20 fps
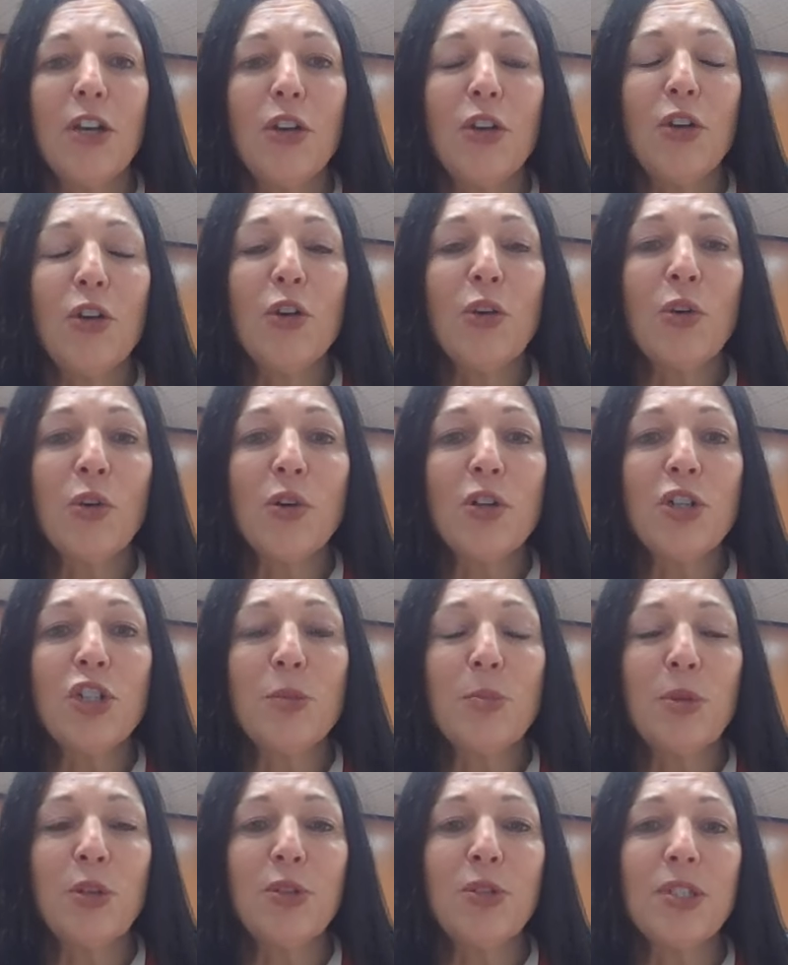
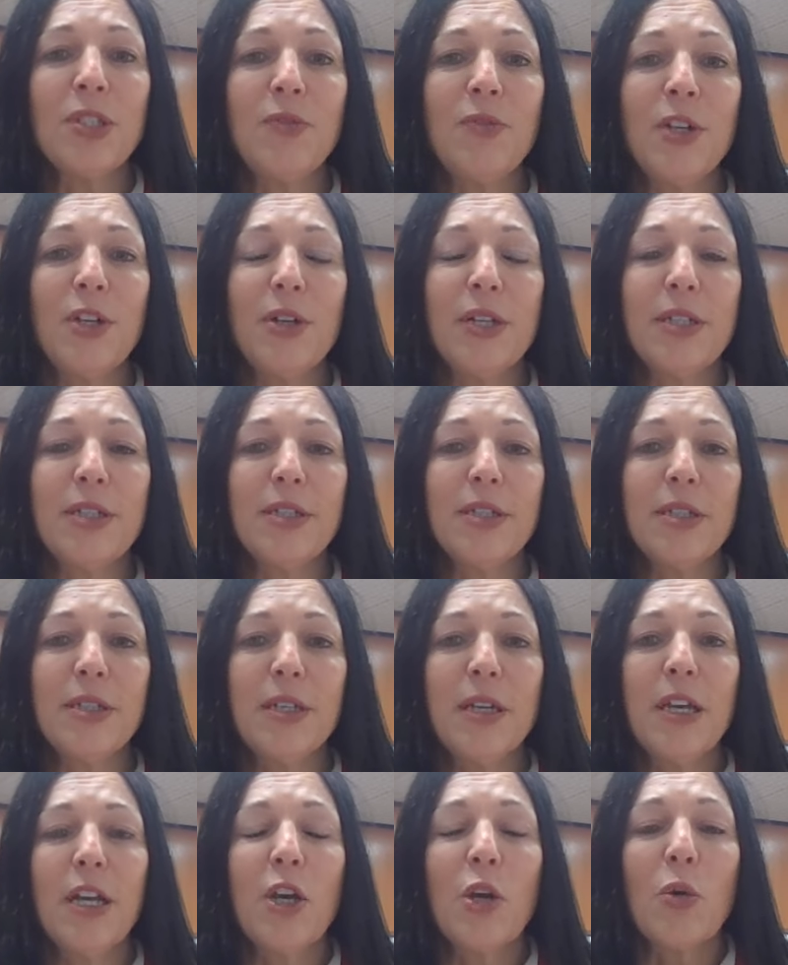Encourage perseverance.
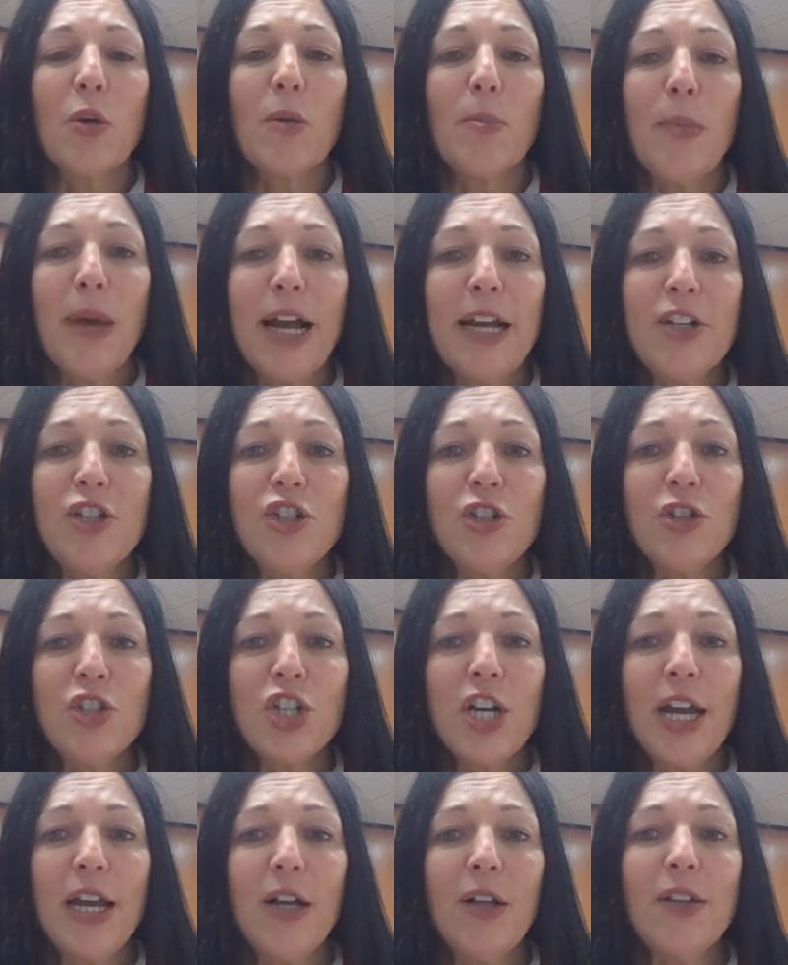Remind your
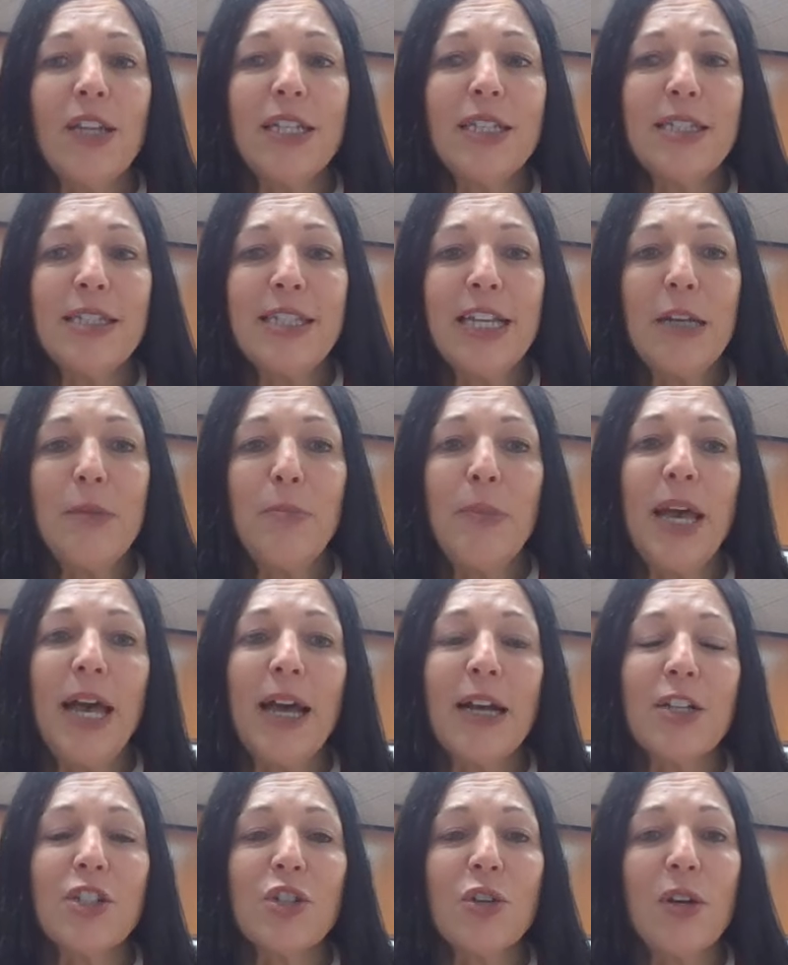child that
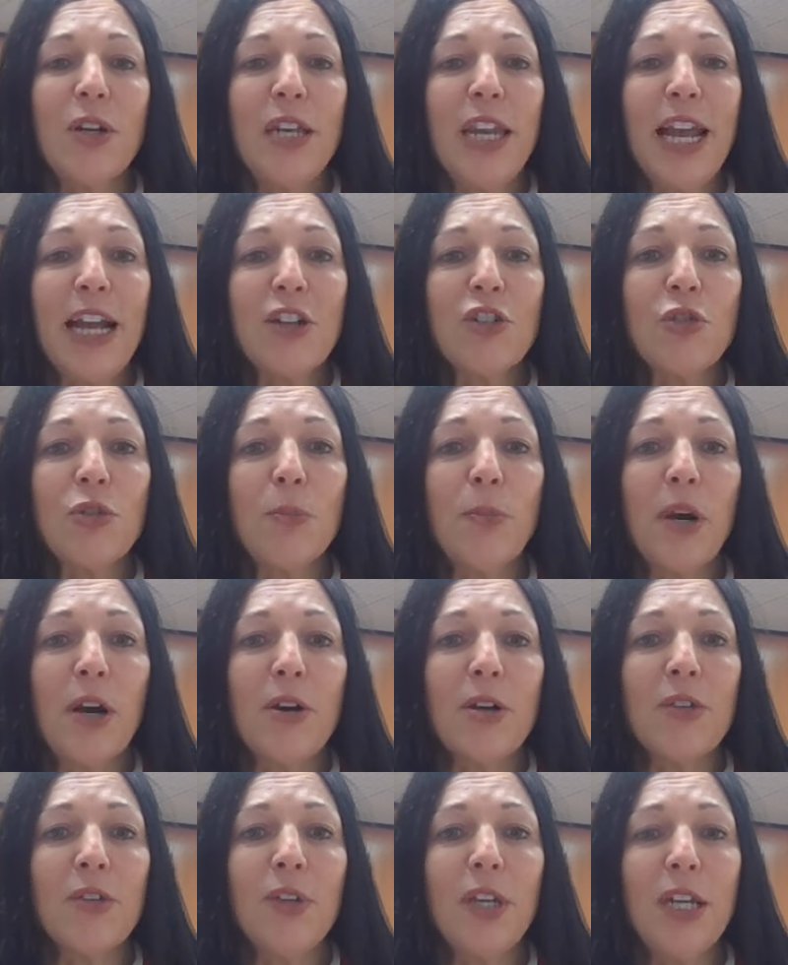setbacks are a natural
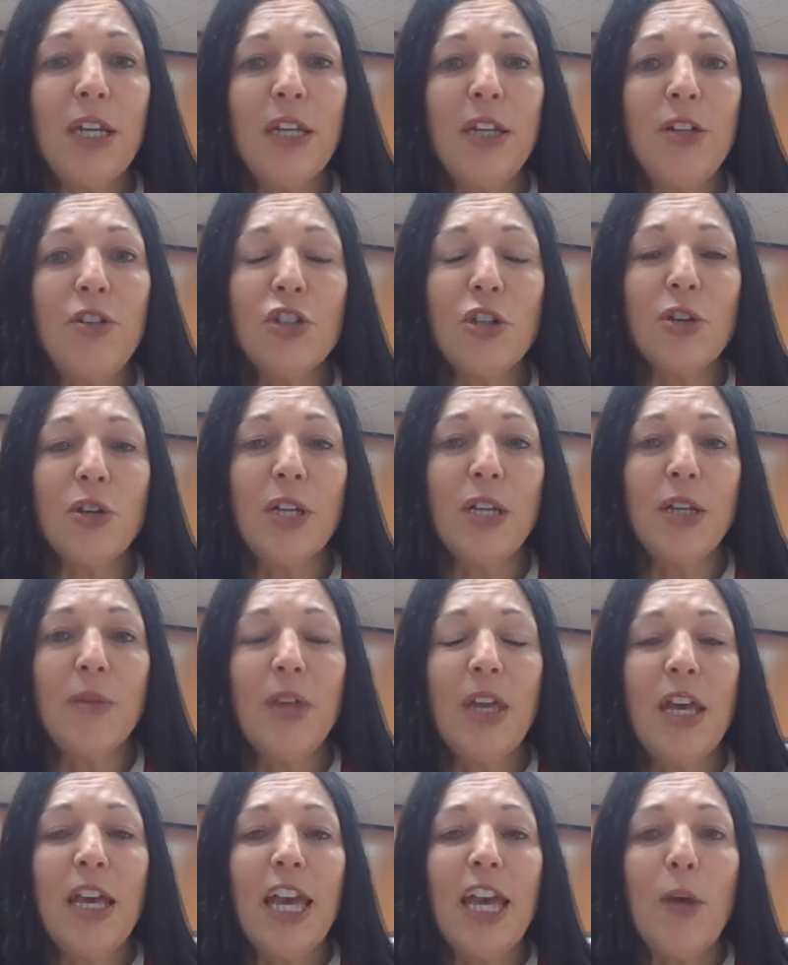part of any journey,
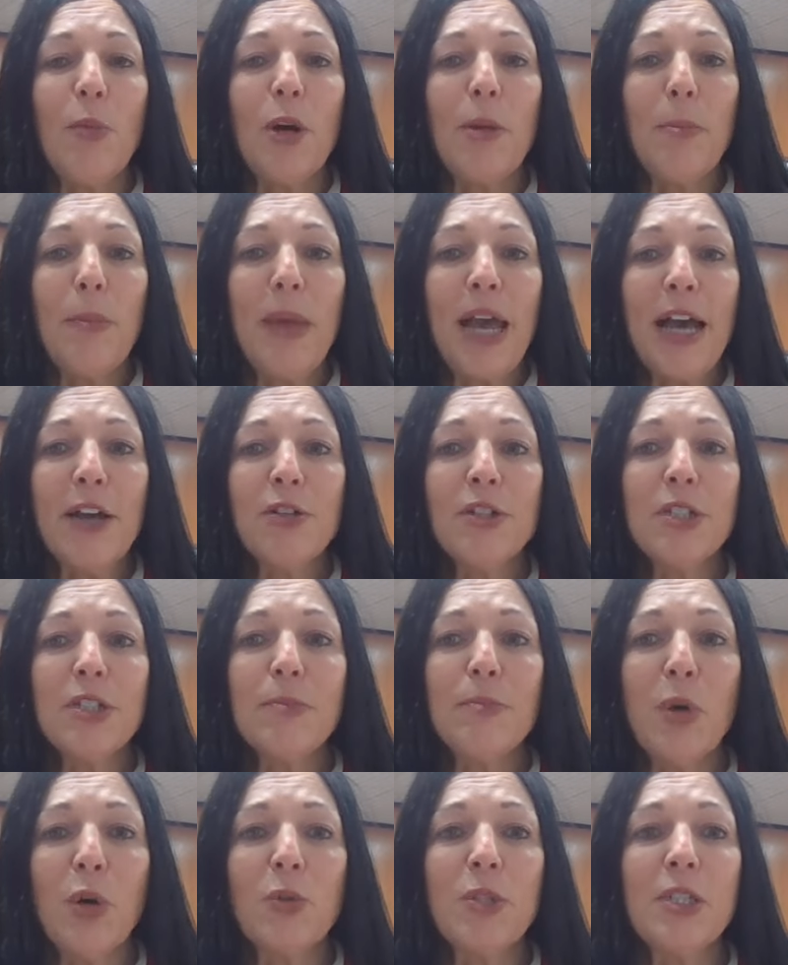and what matters
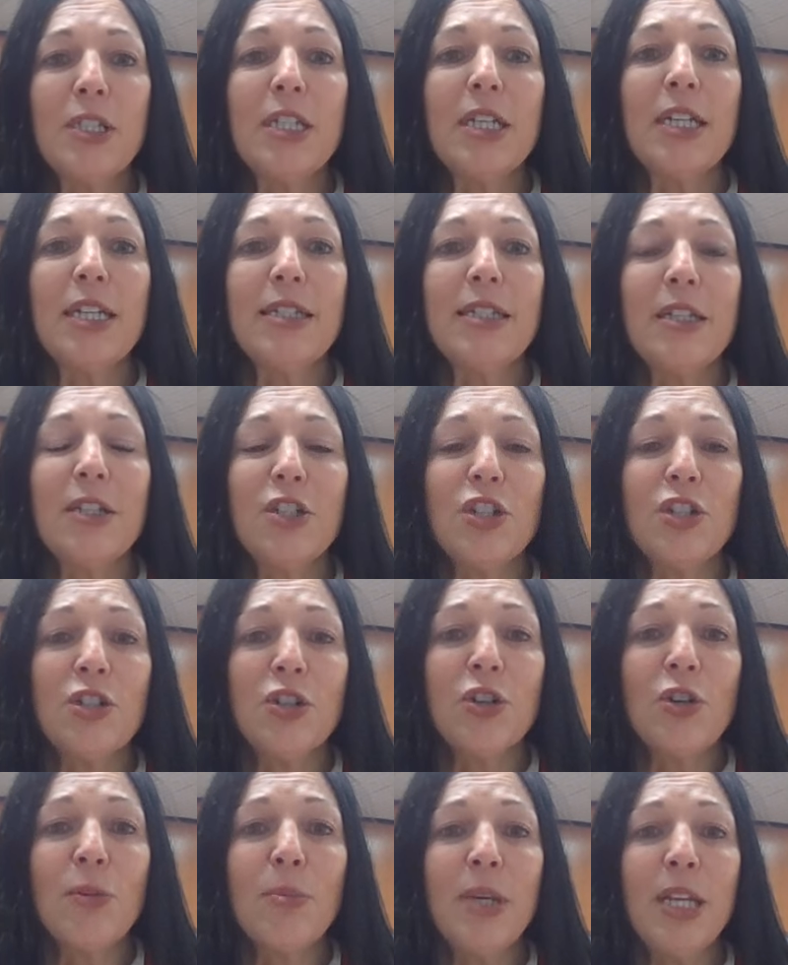most is the
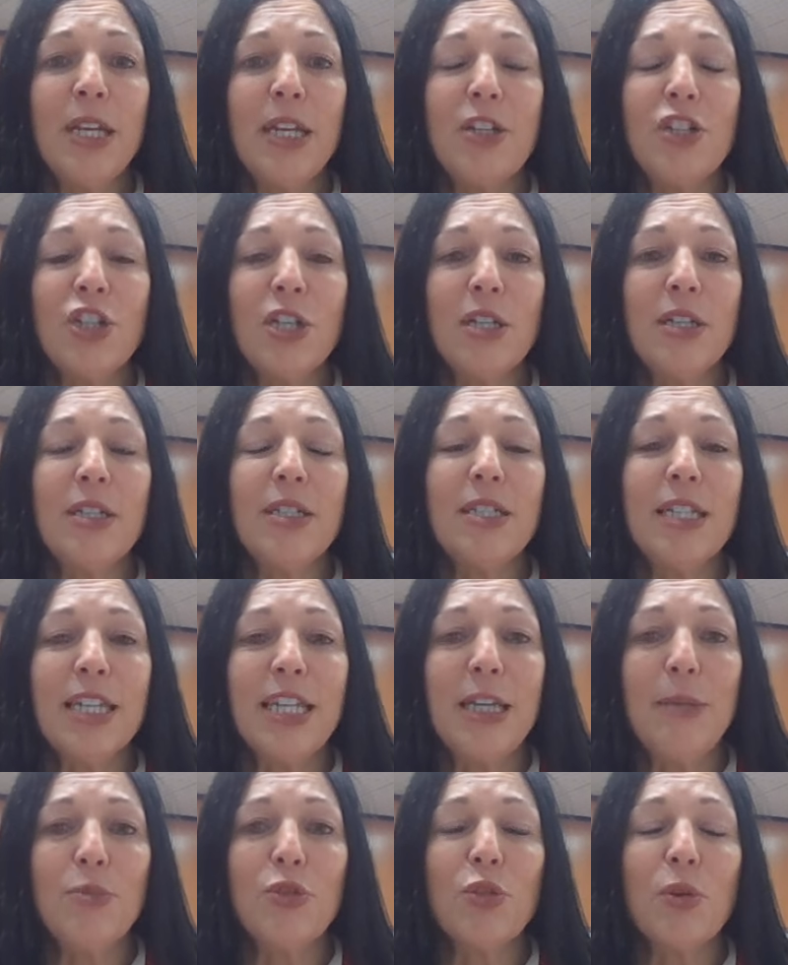determination to
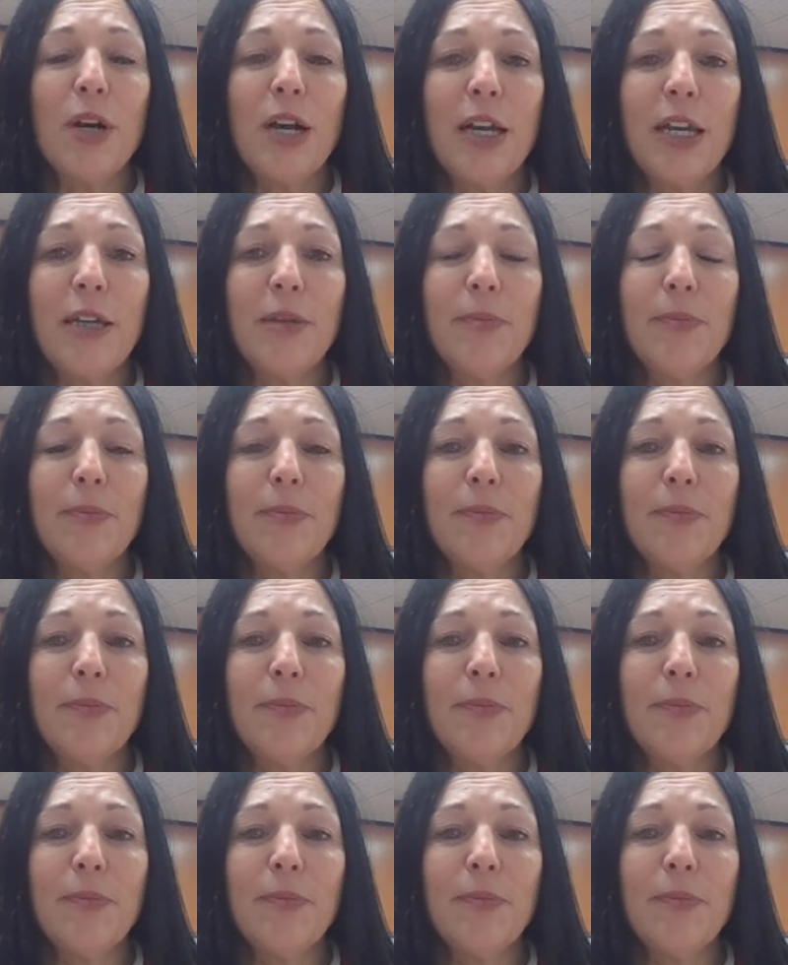keep trying.